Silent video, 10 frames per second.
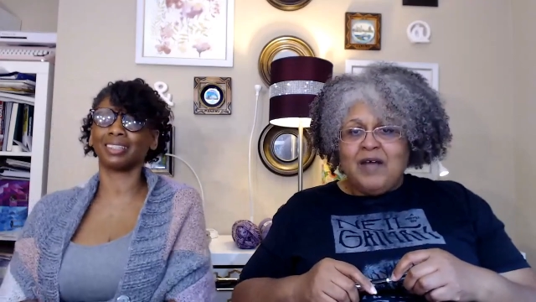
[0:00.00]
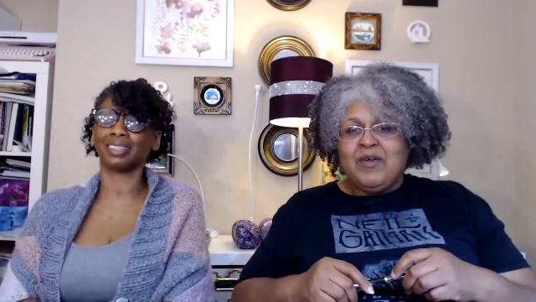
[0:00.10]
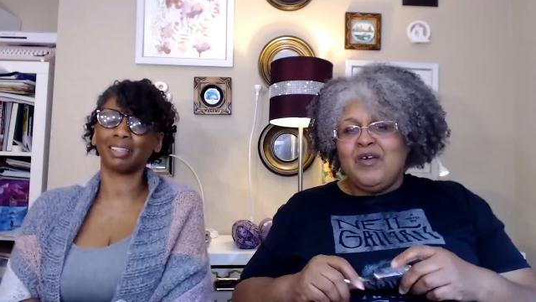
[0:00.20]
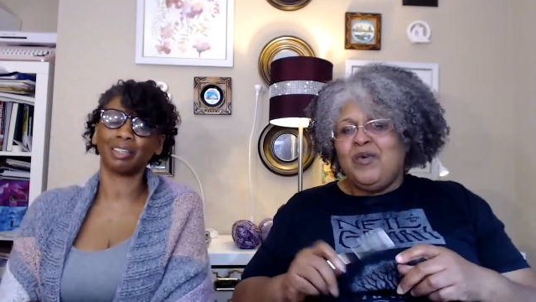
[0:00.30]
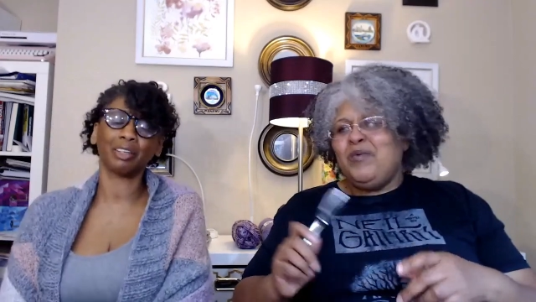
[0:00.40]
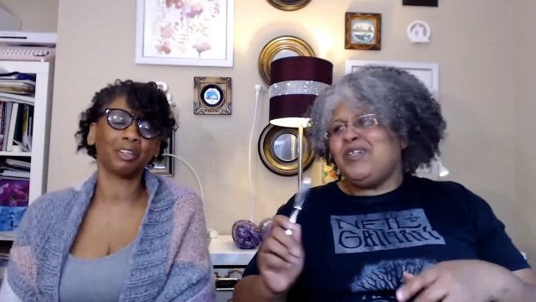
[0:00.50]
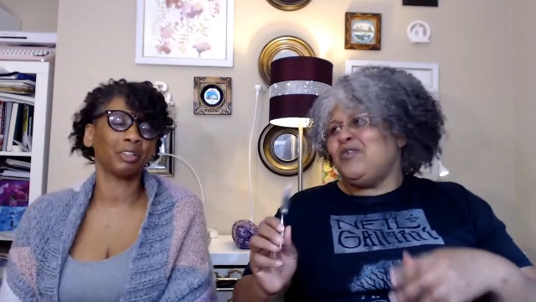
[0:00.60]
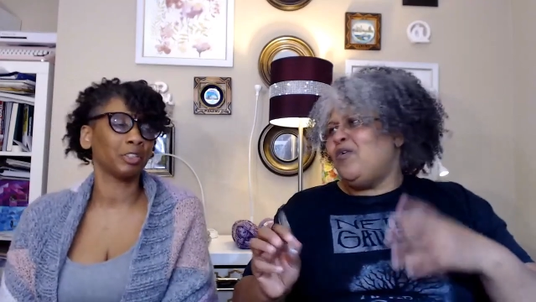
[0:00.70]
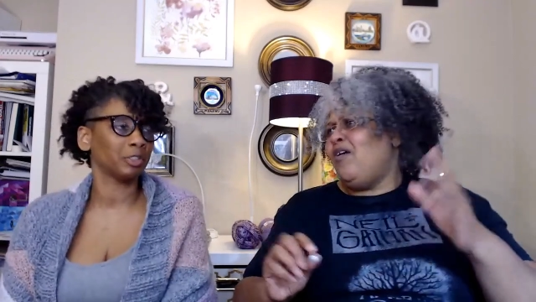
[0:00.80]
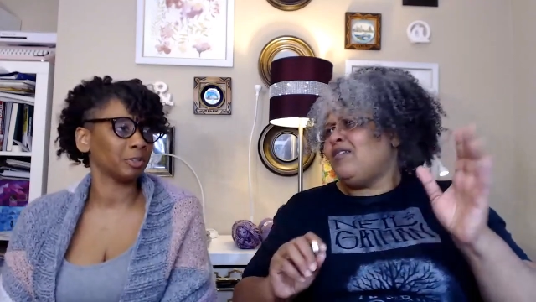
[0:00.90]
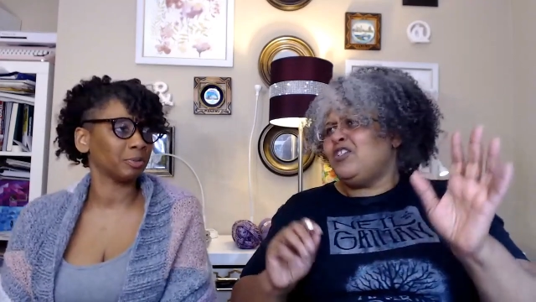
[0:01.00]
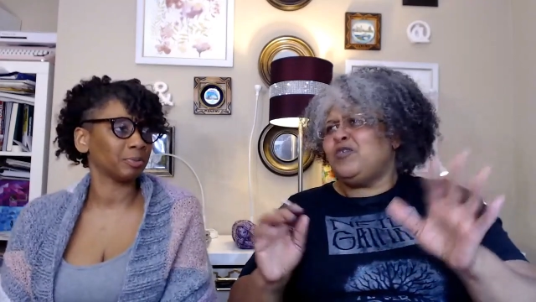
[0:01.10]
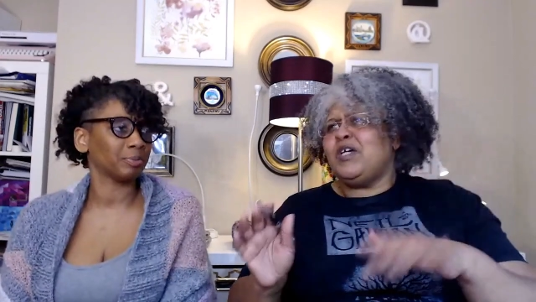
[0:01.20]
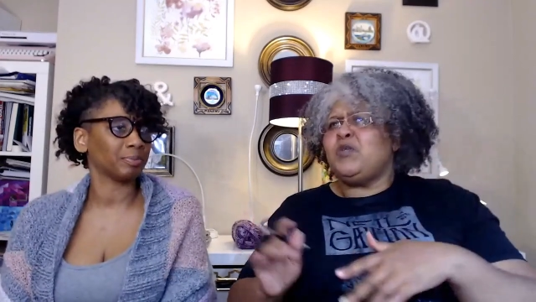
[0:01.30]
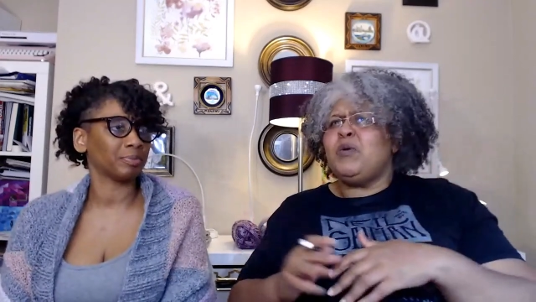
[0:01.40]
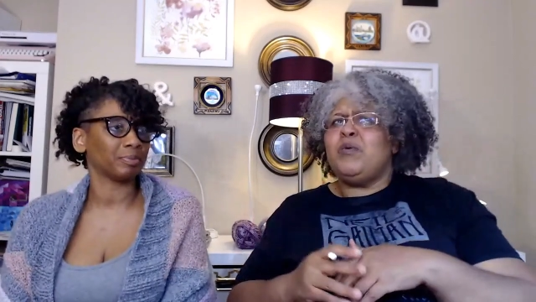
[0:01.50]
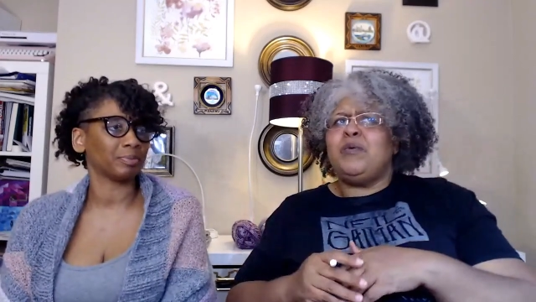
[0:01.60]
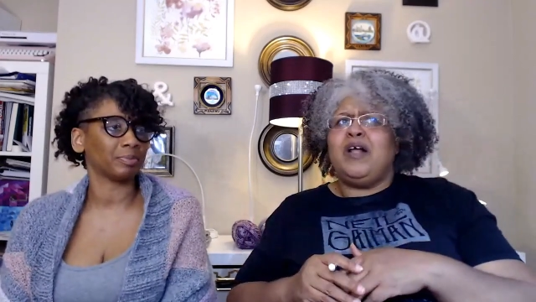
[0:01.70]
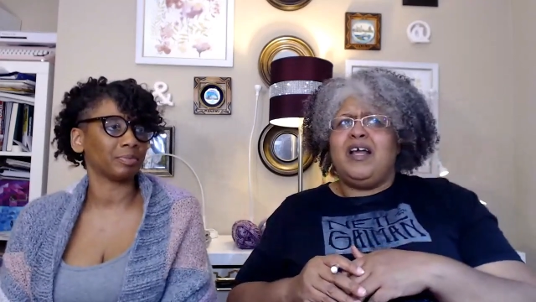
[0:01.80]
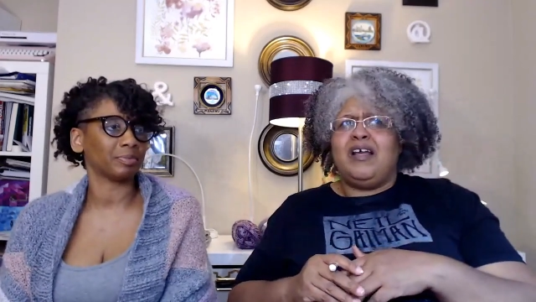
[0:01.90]
Speaker 1: I mean, we would do all the tricks. We would
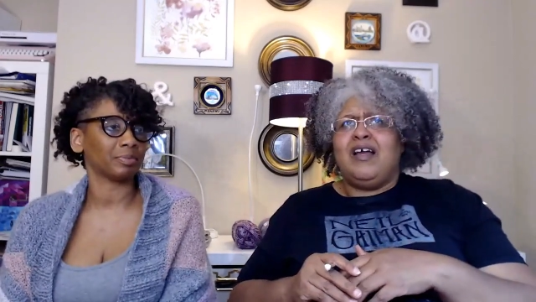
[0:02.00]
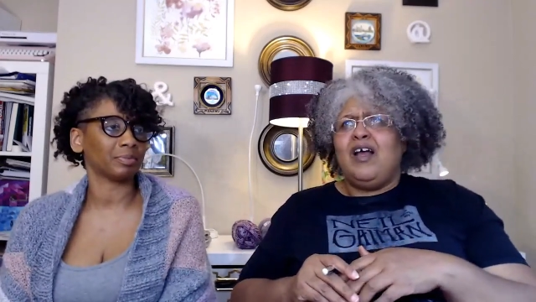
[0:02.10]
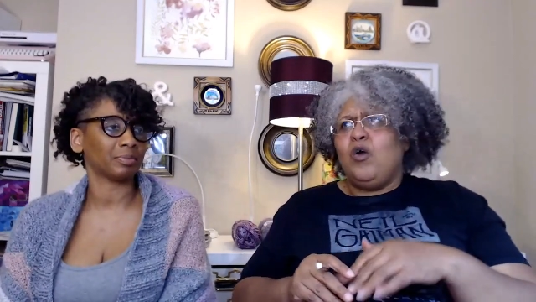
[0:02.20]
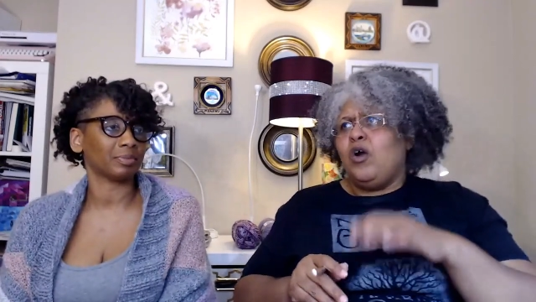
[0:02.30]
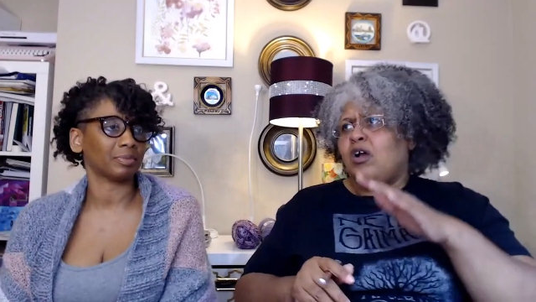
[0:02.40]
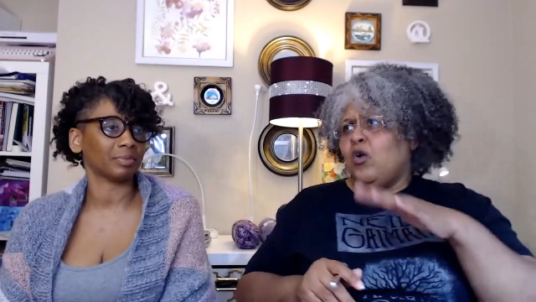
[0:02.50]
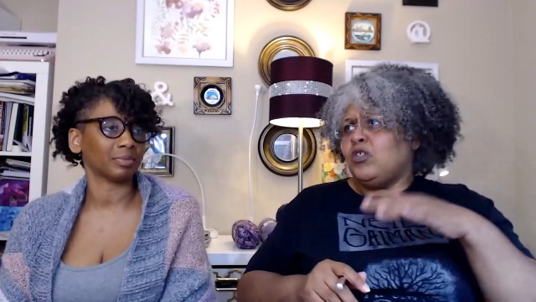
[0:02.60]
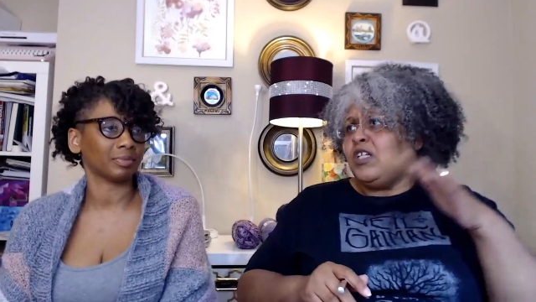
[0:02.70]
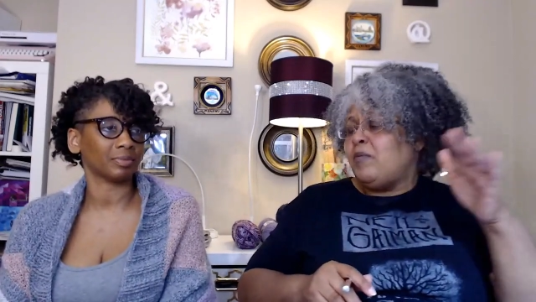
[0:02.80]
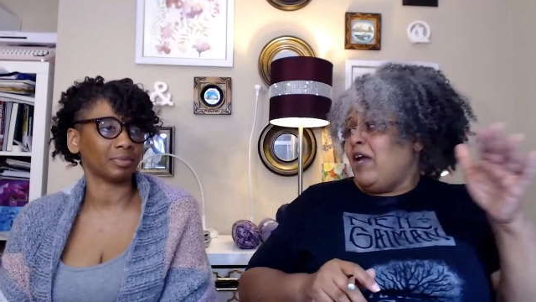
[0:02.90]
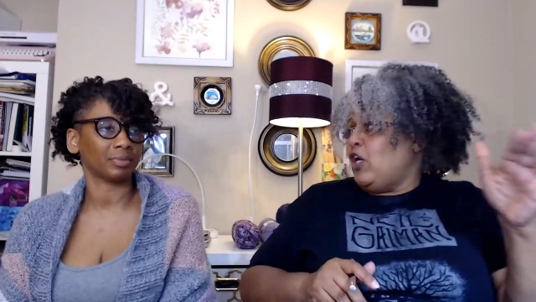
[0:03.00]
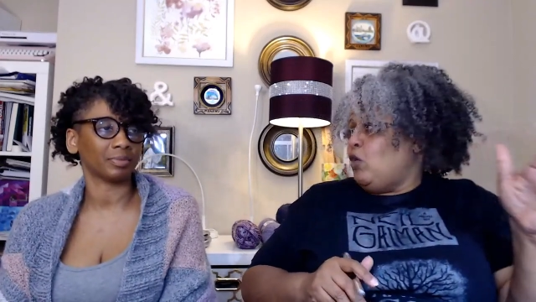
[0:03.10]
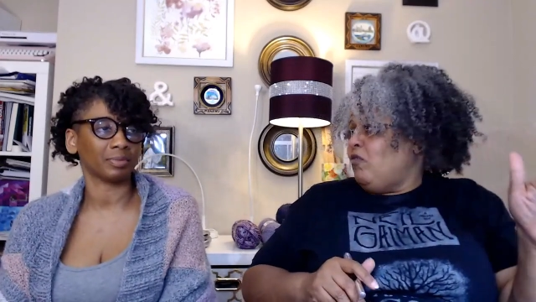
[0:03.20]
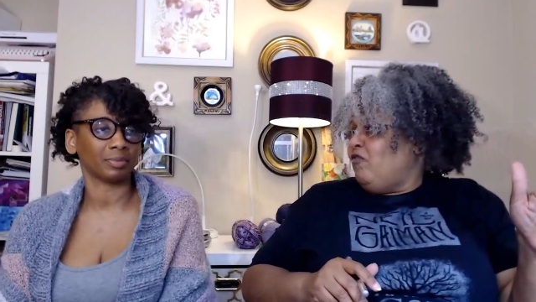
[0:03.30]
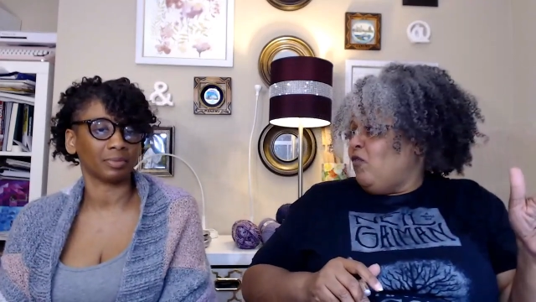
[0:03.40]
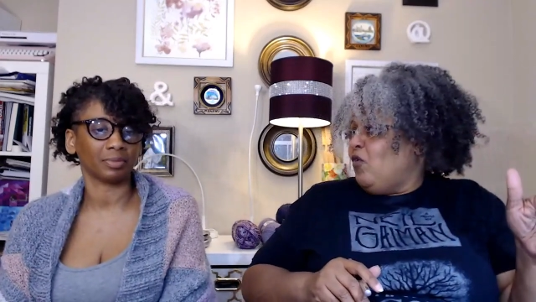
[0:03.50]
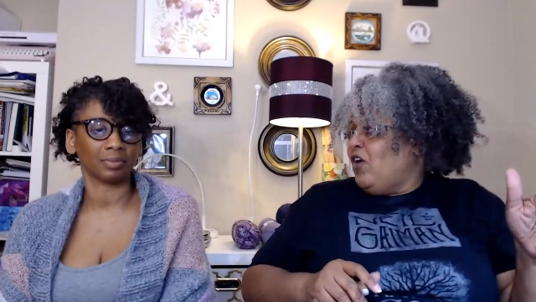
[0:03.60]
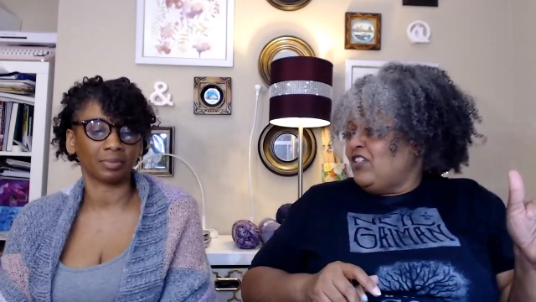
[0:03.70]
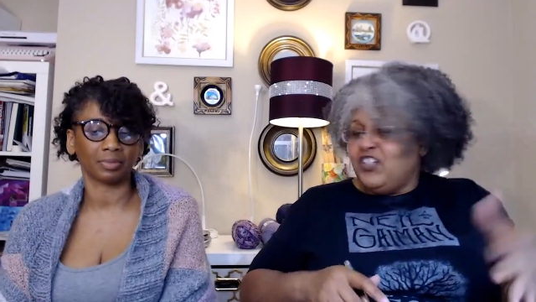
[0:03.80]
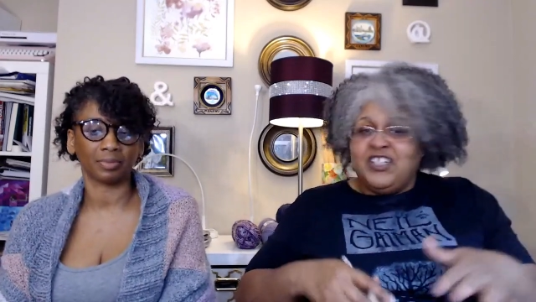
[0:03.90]
like go to the panel before
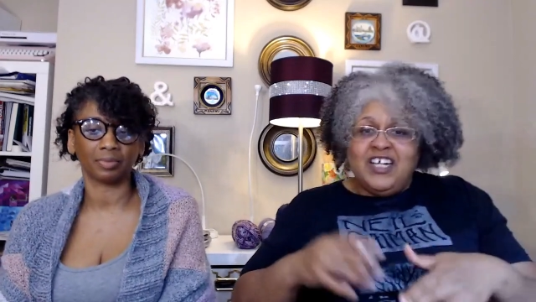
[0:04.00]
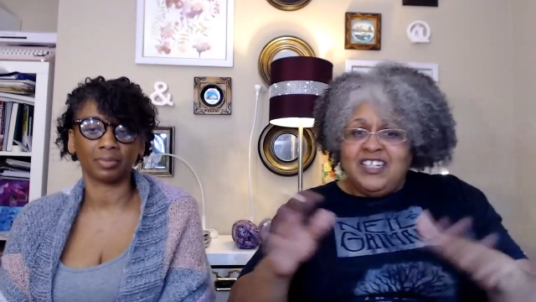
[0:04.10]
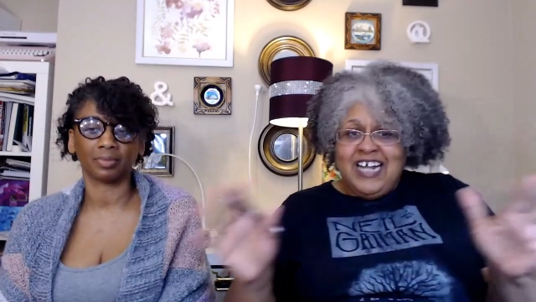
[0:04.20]
and then not,